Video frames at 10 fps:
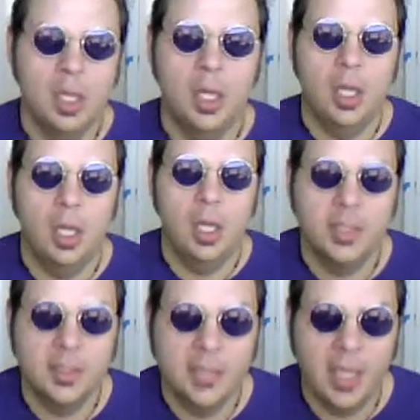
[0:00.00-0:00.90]

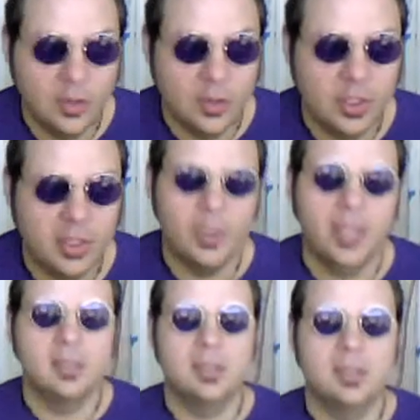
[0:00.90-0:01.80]
because I also got to
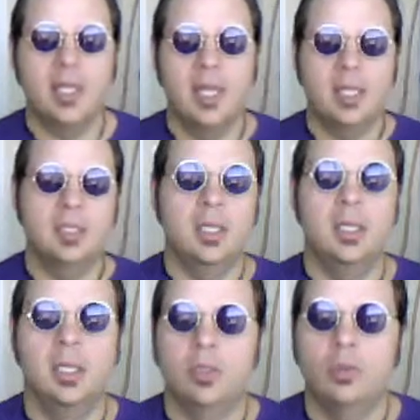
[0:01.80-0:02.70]
watch some of
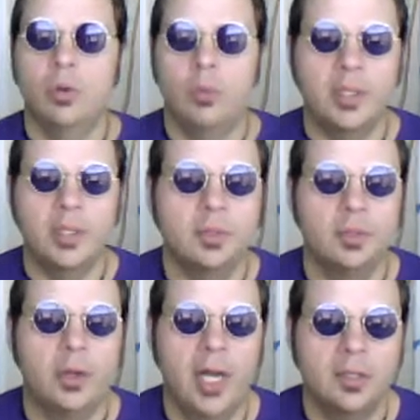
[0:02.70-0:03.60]
that Northwestern
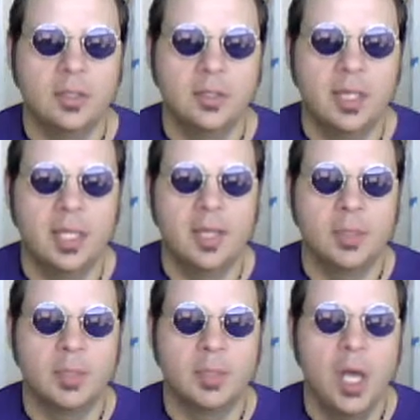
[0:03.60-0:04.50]
Ohio State game, and